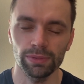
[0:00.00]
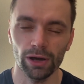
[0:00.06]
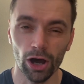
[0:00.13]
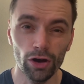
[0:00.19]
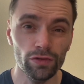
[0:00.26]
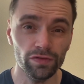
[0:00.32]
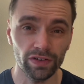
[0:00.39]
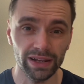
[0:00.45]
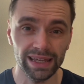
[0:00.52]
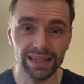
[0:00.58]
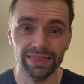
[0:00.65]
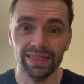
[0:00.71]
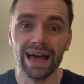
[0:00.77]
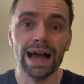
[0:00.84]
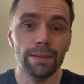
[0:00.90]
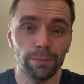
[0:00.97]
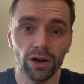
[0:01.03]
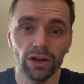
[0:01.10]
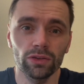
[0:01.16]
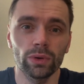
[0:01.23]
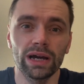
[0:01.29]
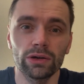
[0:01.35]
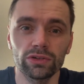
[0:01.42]
Hopefully that, by
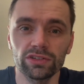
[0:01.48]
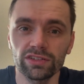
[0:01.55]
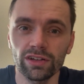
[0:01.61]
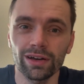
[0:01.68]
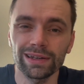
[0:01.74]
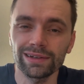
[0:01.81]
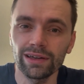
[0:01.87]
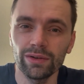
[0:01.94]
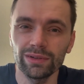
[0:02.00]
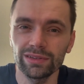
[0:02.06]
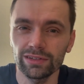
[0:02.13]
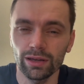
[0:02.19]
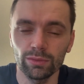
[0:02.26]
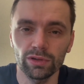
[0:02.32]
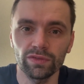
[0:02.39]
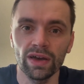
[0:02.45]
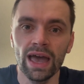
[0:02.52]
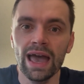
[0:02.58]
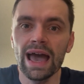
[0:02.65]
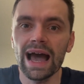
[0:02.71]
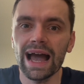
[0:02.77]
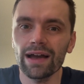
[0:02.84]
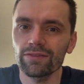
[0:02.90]
the way, on a side note, in terms of
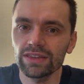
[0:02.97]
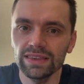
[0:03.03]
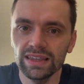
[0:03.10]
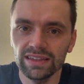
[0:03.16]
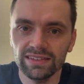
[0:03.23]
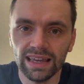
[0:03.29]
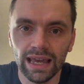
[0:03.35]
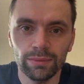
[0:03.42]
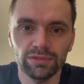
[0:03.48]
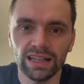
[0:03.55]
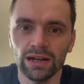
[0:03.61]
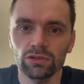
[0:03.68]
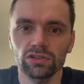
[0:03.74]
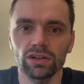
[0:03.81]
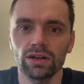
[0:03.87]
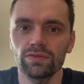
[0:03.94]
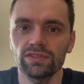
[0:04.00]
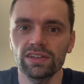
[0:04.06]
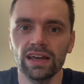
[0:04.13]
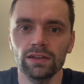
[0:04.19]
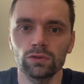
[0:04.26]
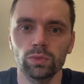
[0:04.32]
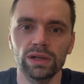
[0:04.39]
having these games outside of
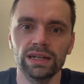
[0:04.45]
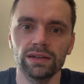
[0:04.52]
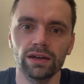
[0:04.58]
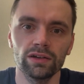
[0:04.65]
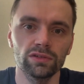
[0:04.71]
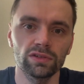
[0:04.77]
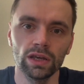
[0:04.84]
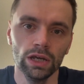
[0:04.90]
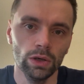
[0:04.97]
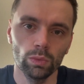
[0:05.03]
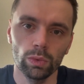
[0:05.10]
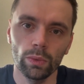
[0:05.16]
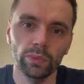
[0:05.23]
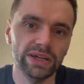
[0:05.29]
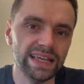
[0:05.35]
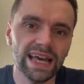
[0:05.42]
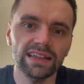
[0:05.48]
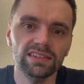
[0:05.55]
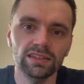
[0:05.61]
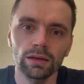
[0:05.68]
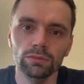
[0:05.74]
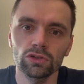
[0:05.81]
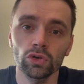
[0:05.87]
test windows, when we get
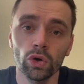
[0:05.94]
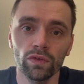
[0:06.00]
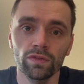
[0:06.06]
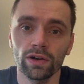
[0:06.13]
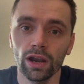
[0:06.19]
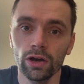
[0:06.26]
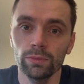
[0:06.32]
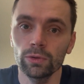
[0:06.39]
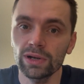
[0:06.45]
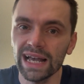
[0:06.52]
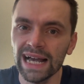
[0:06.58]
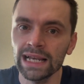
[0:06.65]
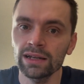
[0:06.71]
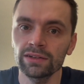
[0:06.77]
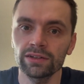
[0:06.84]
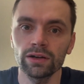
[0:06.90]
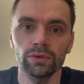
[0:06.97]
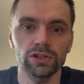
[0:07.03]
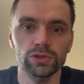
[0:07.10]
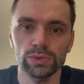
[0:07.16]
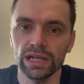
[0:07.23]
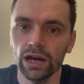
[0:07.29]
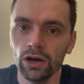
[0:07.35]
some sort of global calendar,
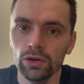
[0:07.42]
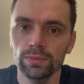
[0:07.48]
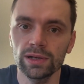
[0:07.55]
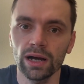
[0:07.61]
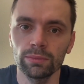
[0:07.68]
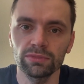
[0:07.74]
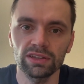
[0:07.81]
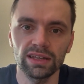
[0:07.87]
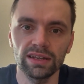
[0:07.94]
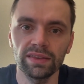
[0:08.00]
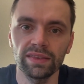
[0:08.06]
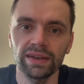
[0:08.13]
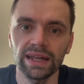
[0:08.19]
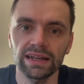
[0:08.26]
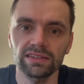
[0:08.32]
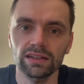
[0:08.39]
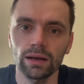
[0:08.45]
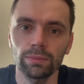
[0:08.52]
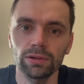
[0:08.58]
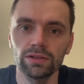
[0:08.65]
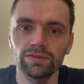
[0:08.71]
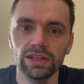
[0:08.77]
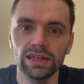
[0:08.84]
which we hope comes in the next
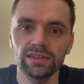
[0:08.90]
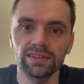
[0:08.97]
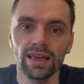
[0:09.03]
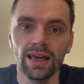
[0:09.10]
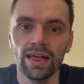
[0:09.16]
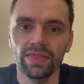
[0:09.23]
couple of years,